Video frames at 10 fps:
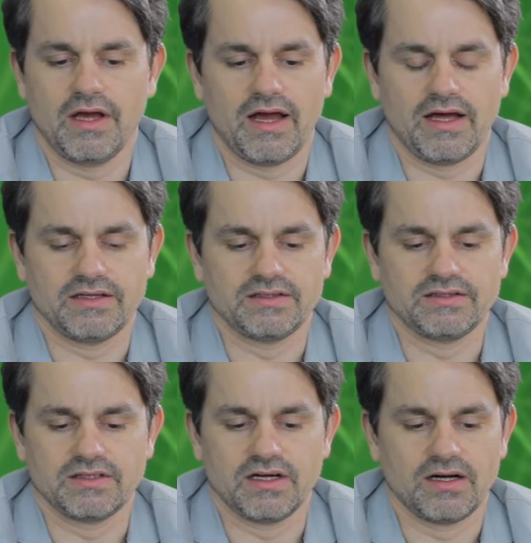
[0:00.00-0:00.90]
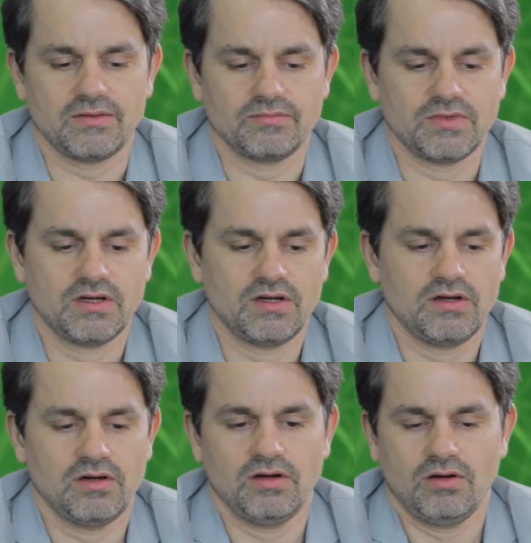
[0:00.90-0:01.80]
And
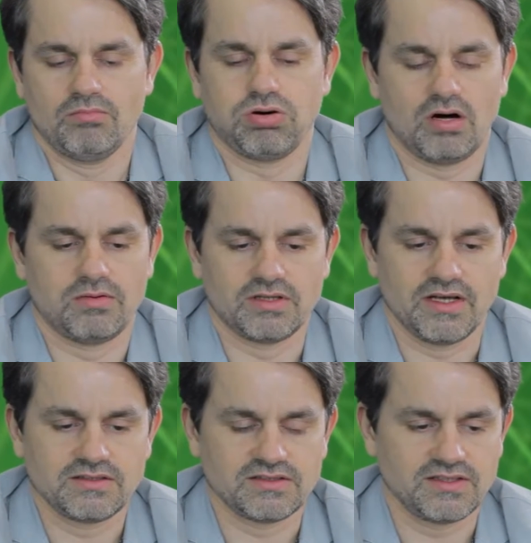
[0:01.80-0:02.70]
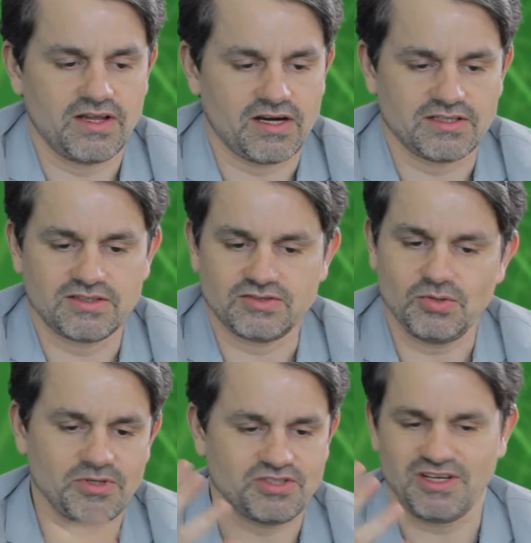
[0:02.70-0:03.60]
what else is in there? There's so much